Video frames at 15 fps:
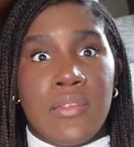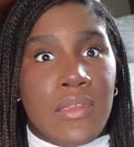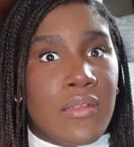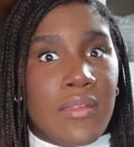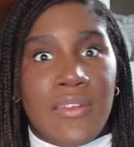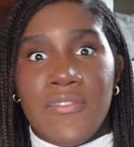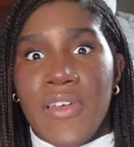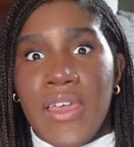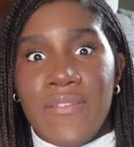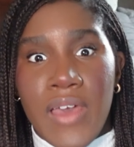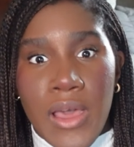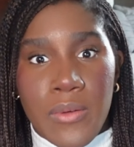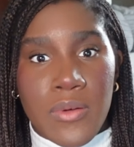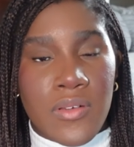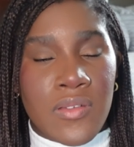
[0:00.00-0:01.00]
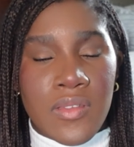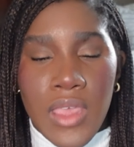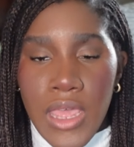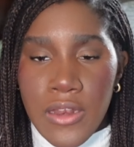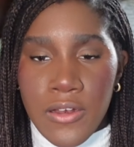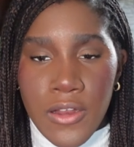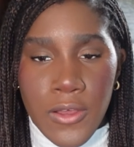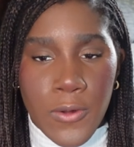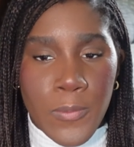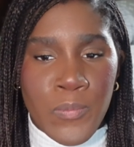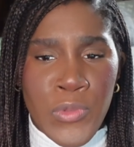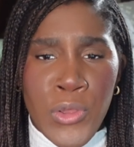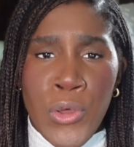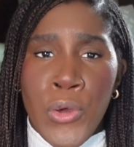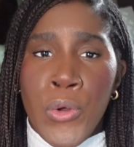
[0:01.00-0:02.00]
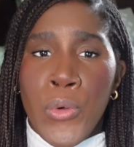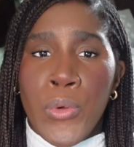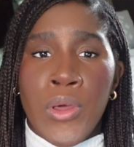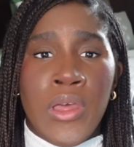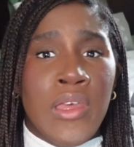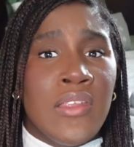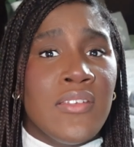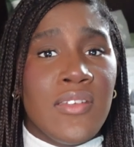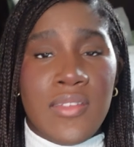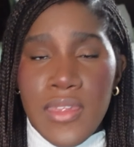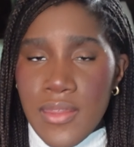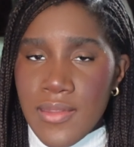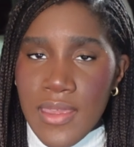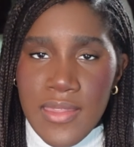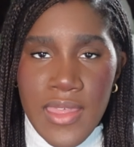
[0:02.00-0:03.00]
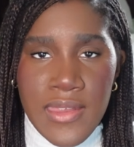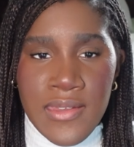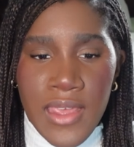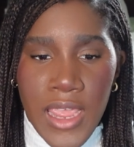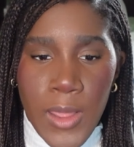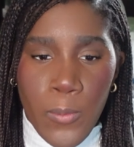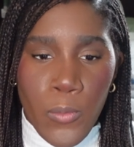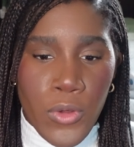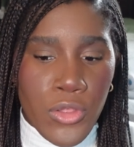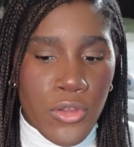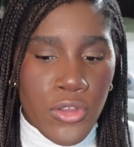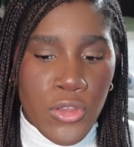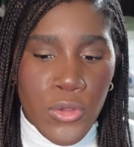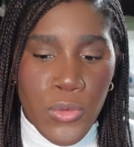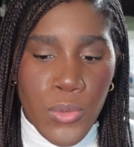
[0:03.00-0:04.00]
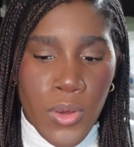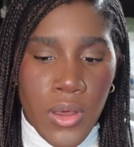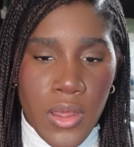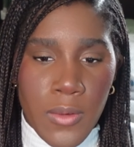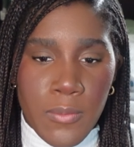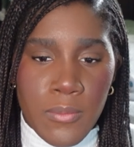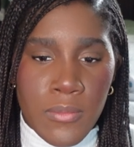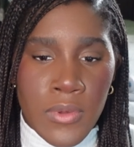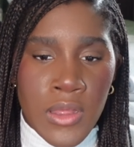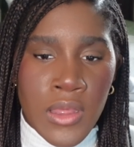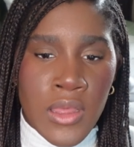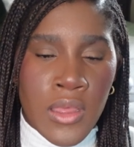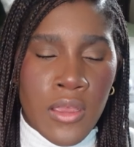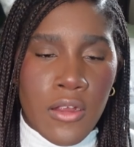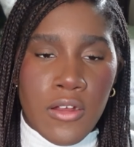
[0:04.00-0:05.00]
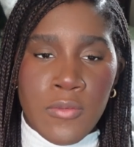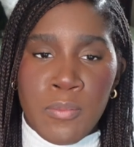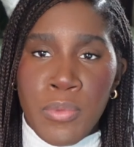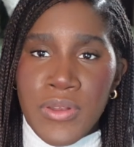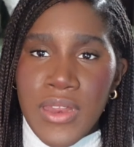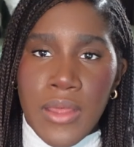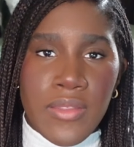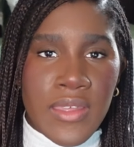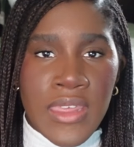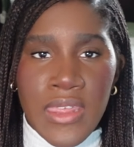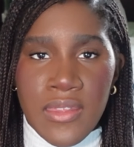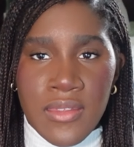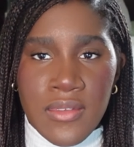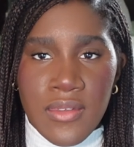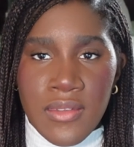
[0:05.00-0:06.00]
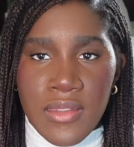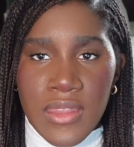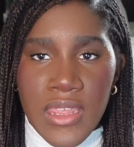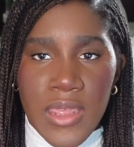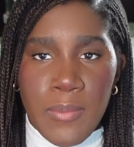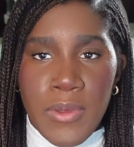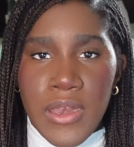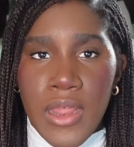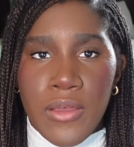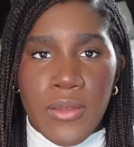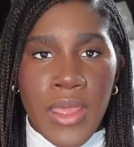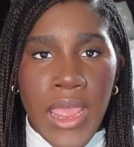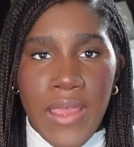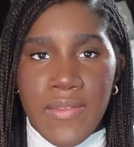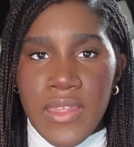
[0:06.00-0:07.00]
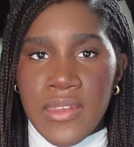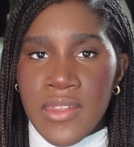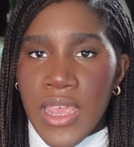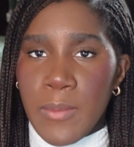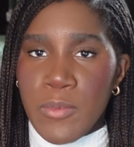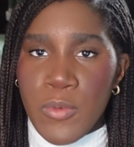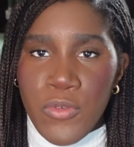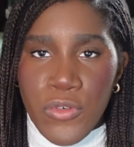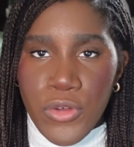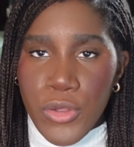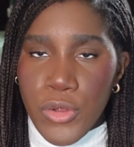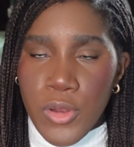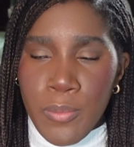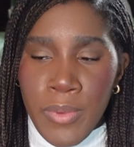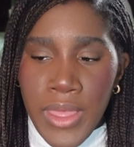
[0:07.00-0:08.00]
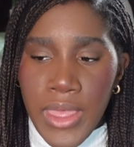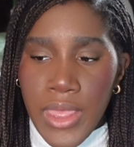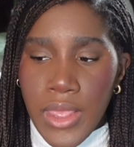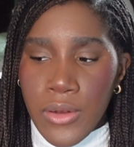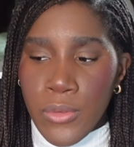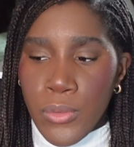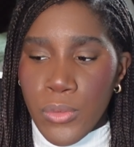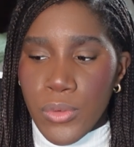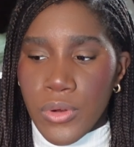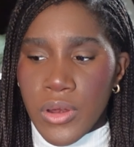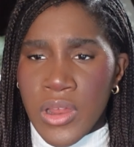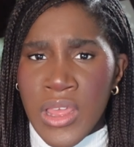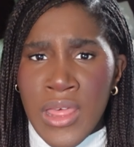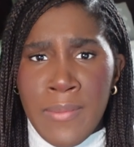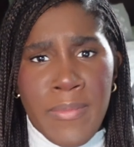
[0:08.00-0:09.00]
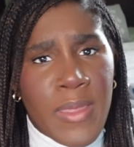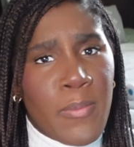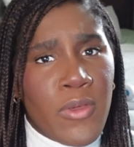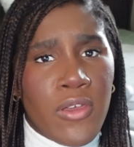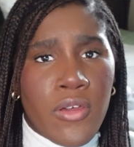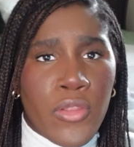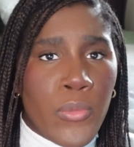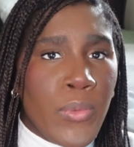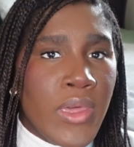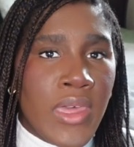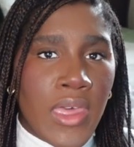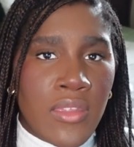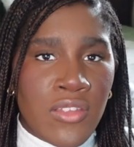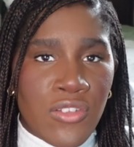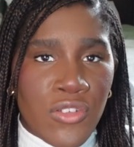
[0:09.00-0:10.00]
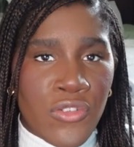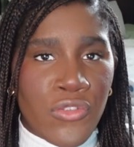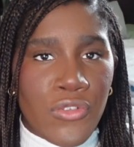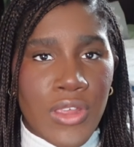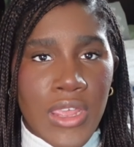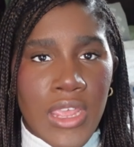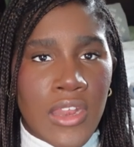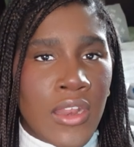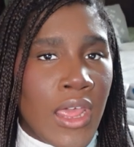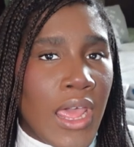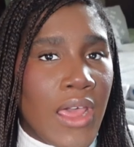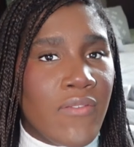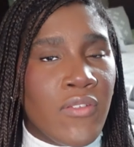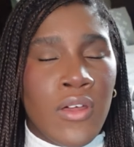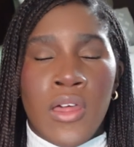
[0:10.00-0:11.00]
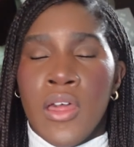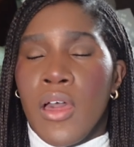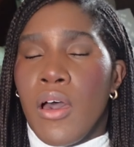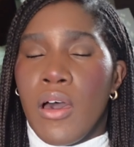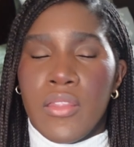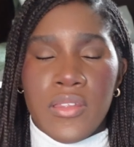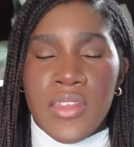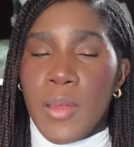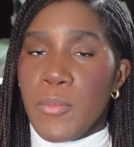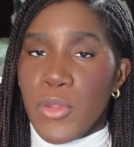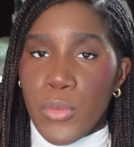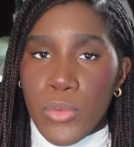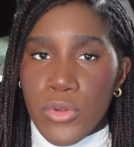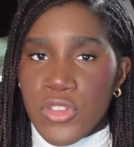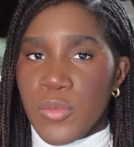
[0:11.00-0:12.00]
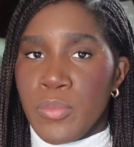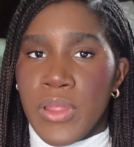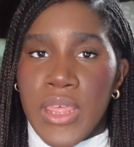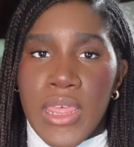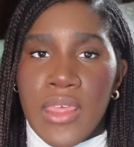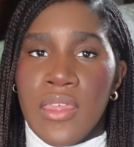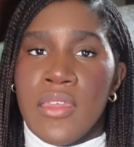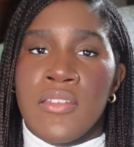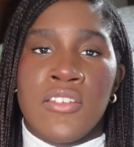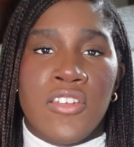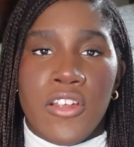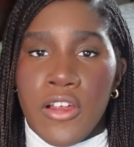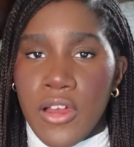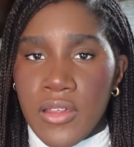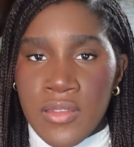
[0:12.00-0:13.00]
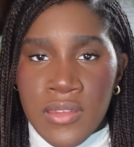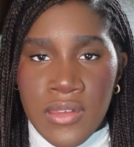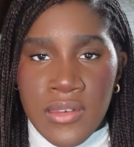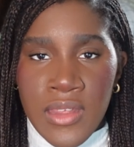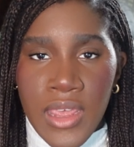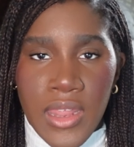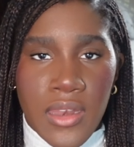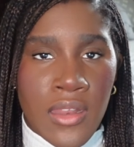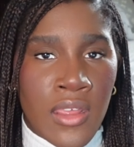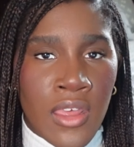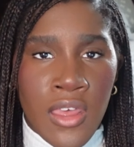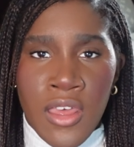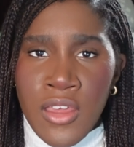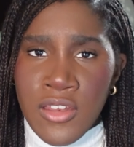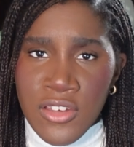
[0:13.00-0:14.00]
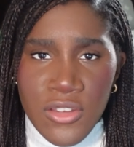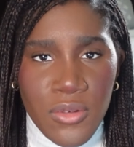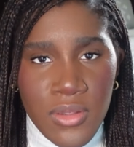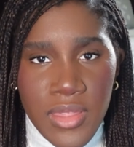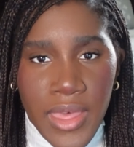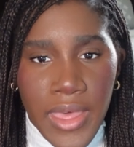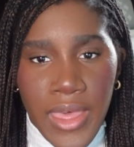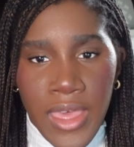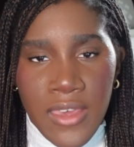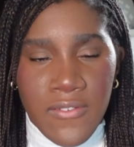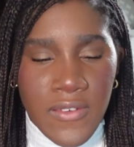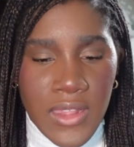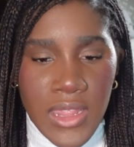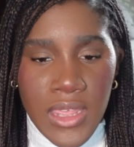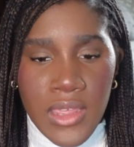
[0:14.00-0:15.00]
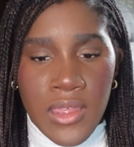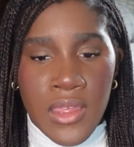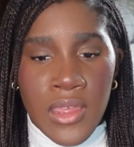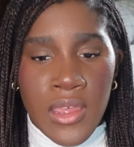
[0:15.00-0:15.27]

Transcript: set aside five hours, I don't know just set aside that time, whether you um, or put down the kids to sleep and now you have that time before you go to bed or maybe on the weekends you're free and have all the time in the world to play to your heart's content do that i feel like